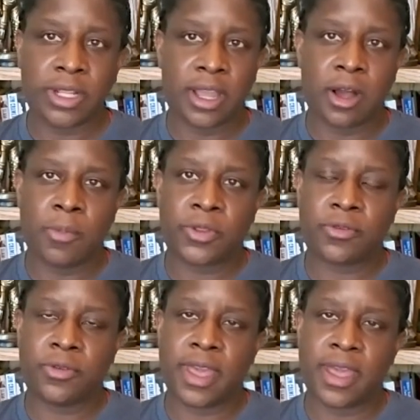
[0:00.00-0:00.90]
to help her
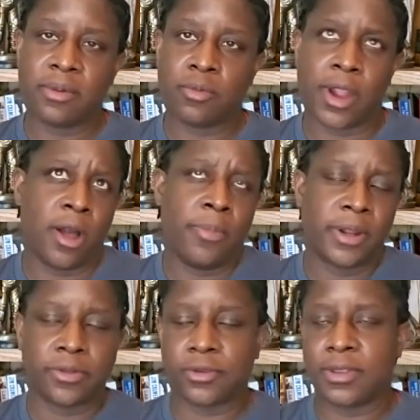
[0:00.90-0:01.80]
through that and we're helping
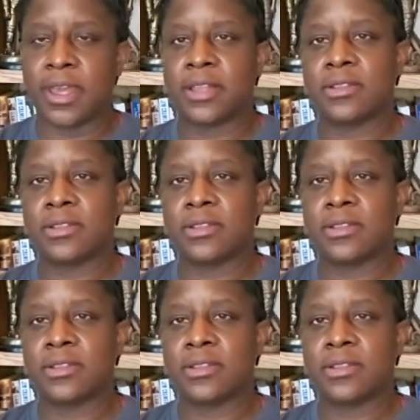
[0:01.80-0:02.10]
her through that.